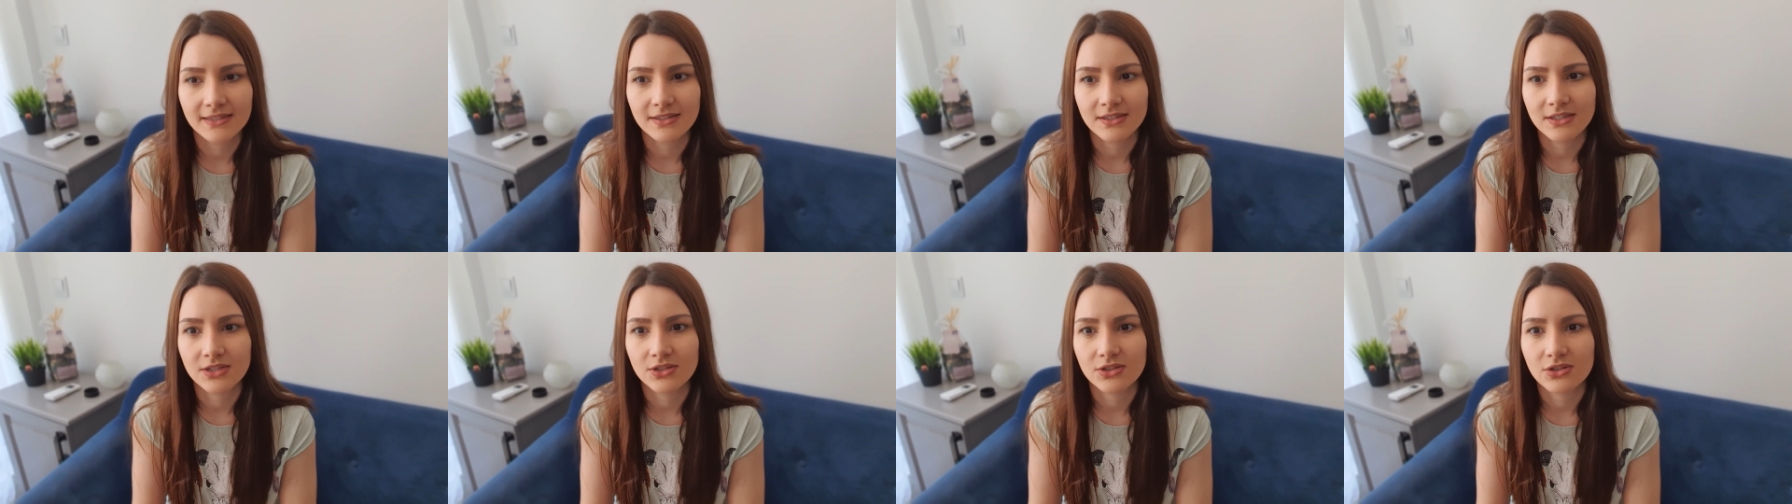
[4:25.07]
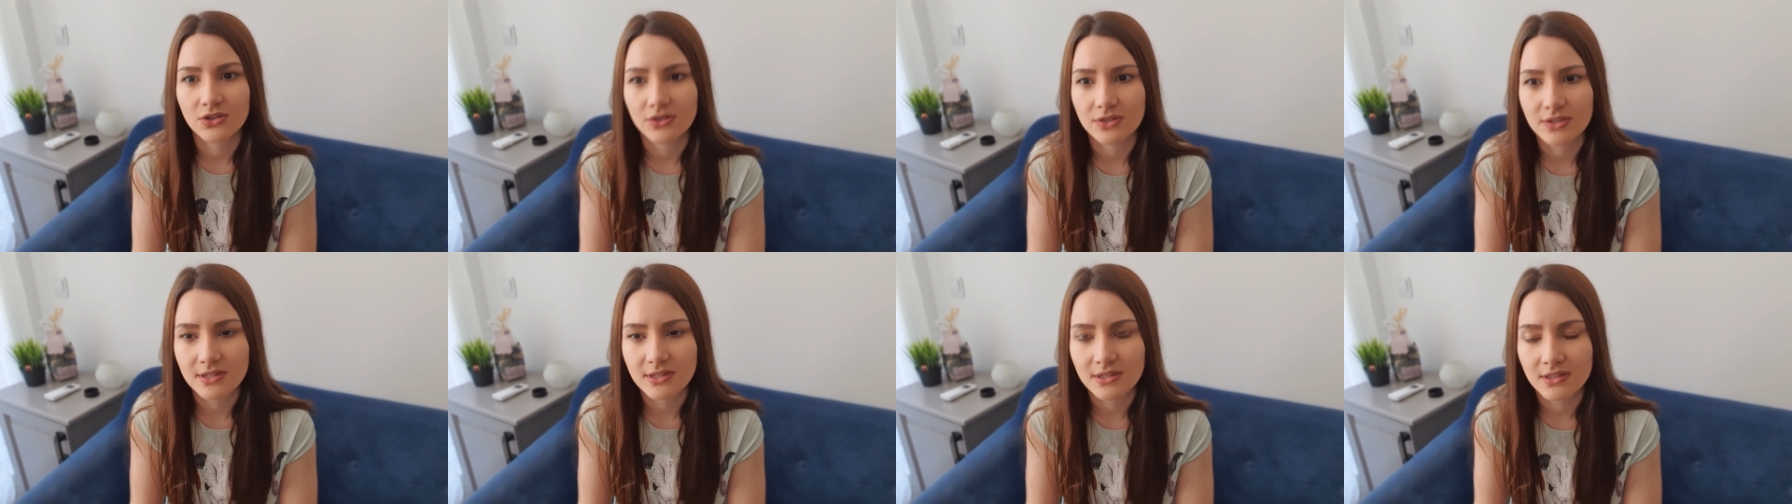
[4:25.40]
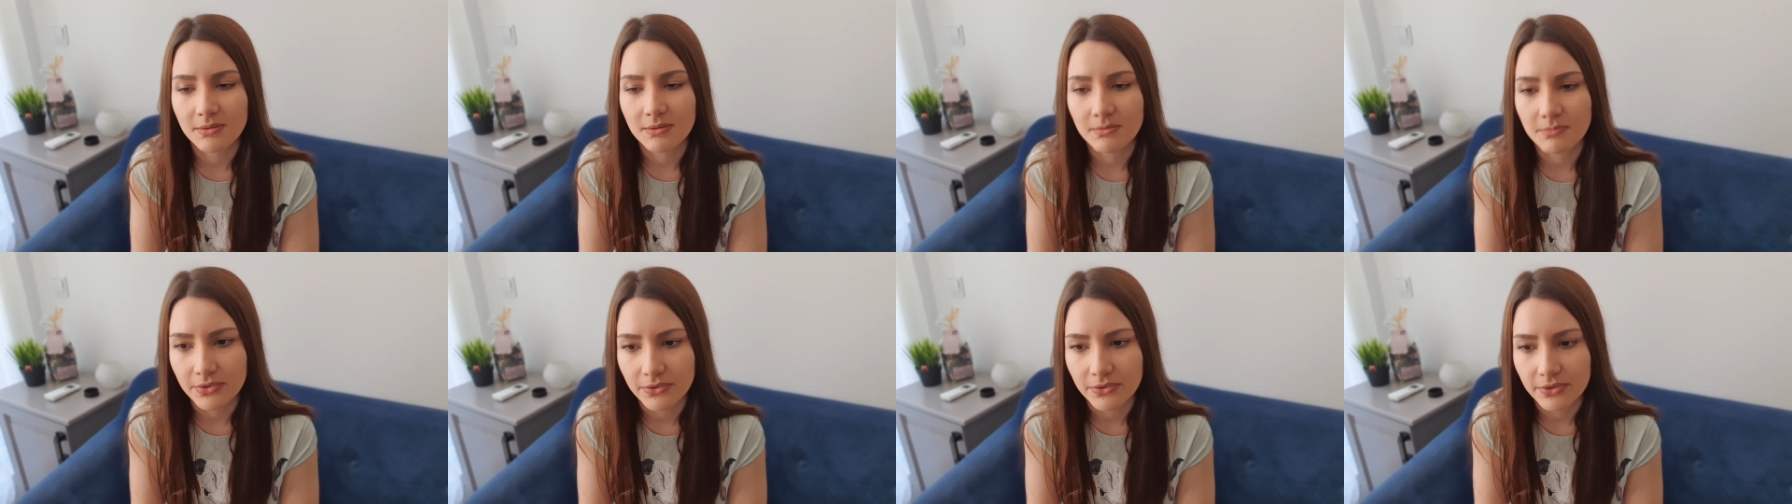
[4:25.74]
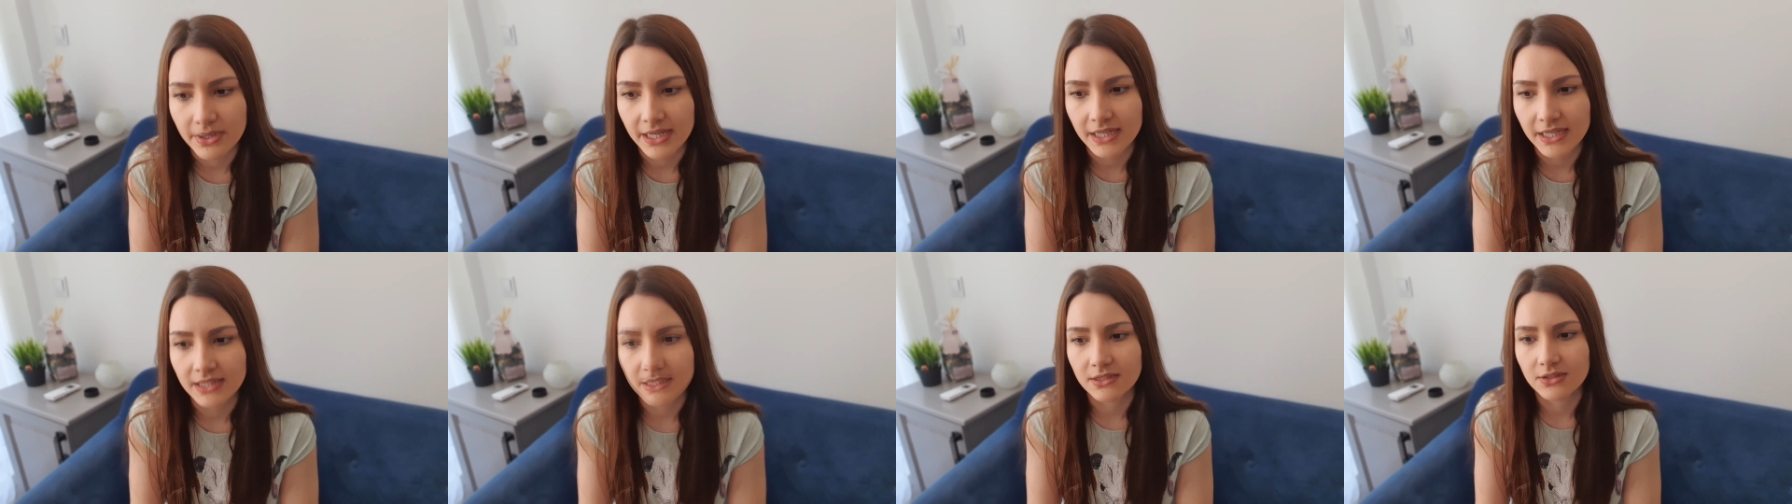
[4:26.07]
and it constantly
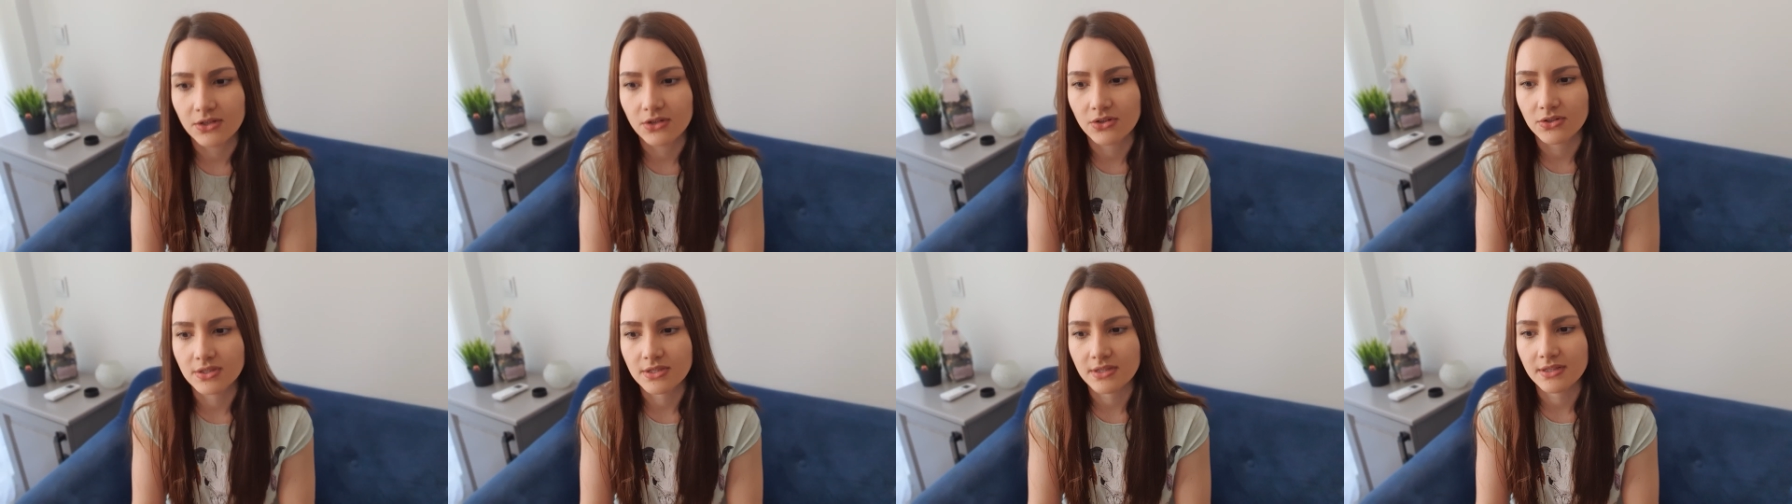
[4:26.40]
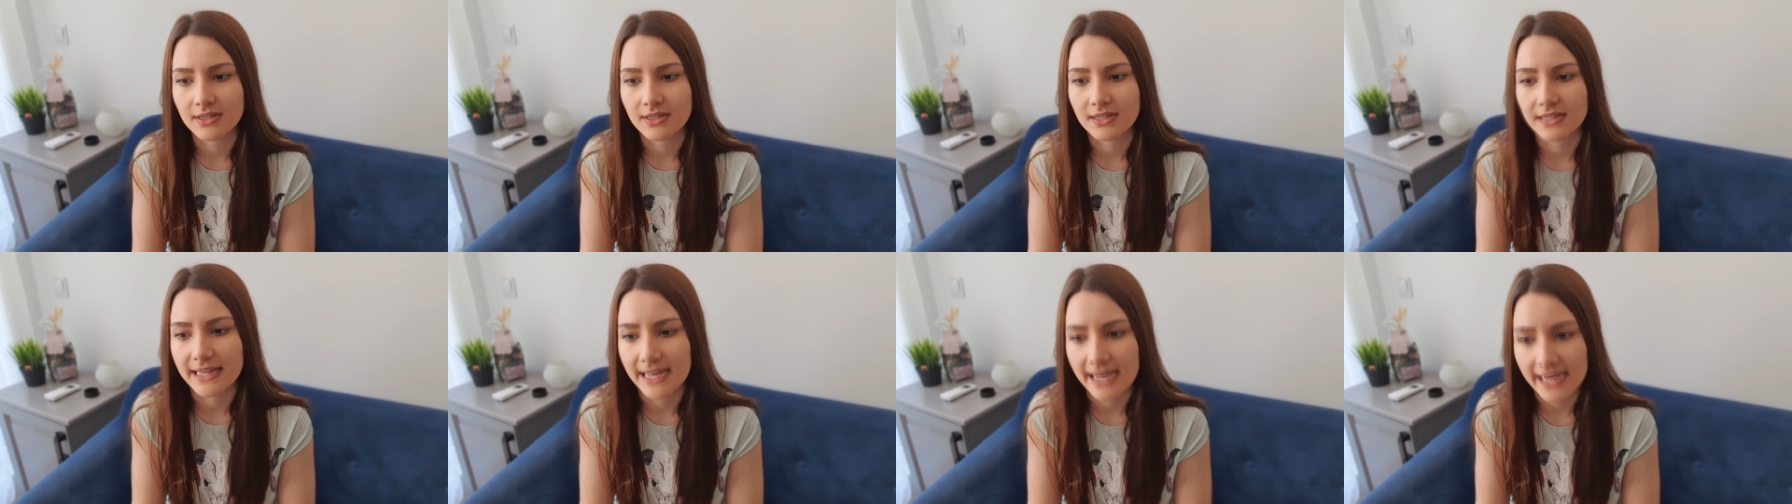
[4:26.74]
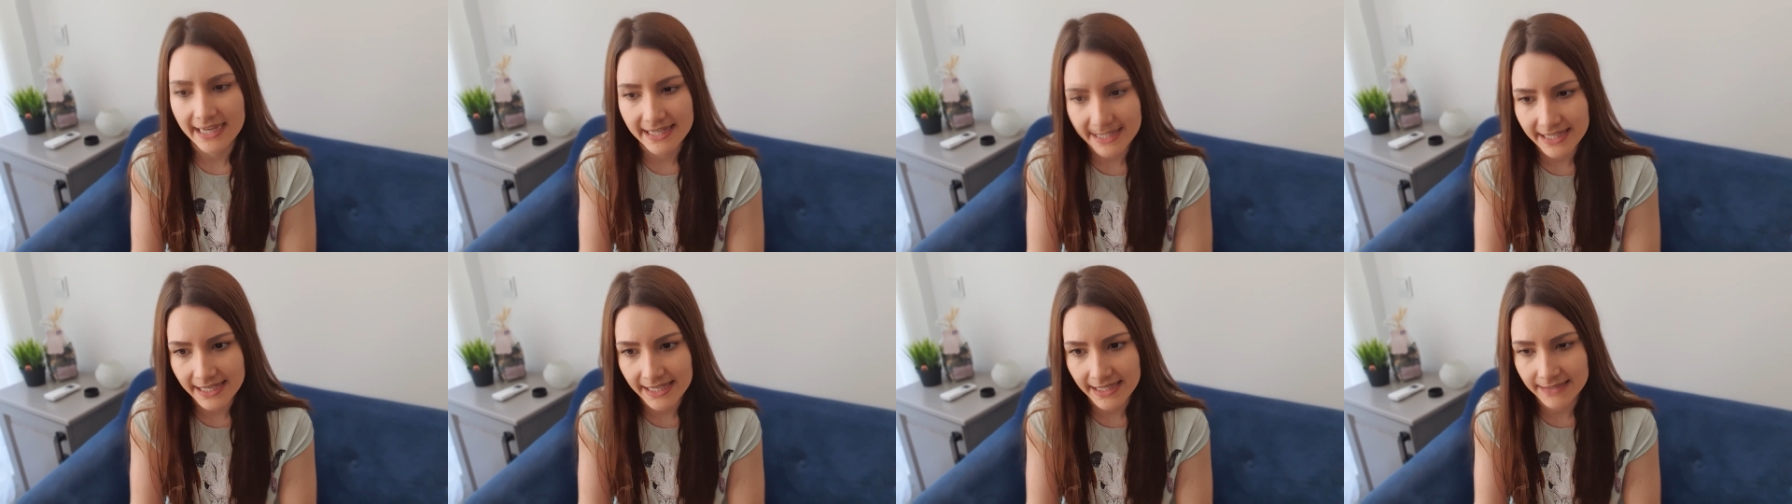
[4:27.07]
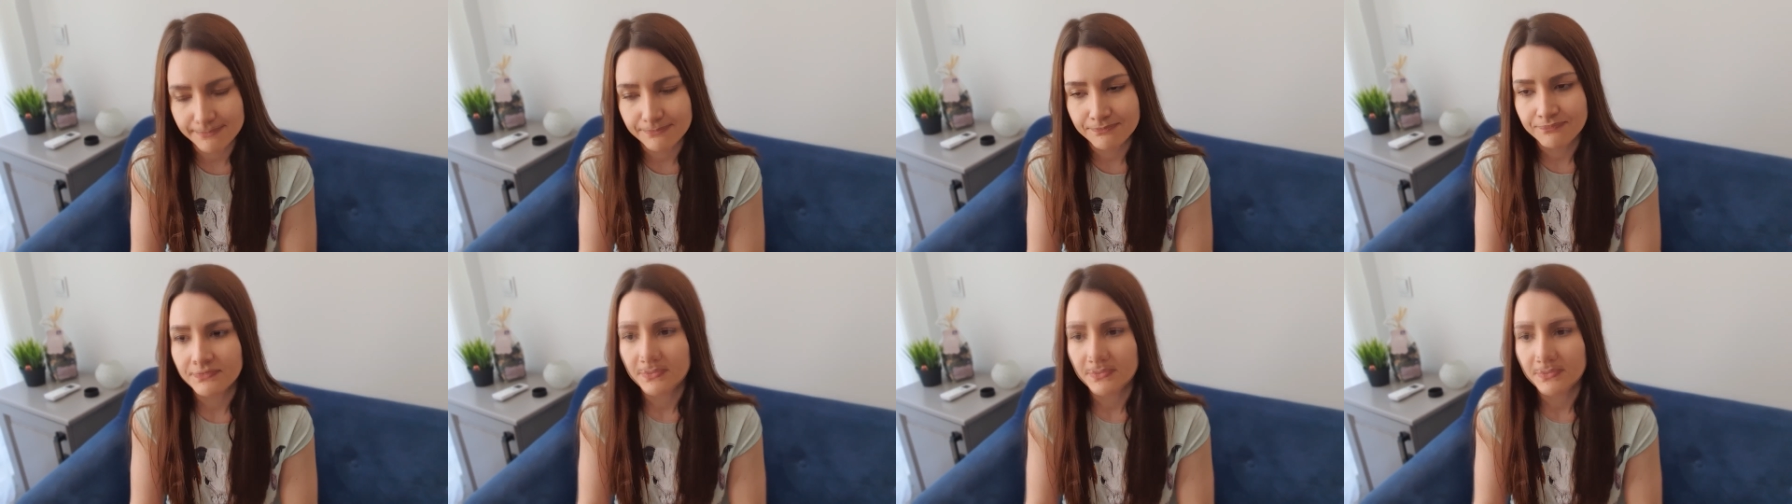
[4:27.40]
booting and it constantly lagging.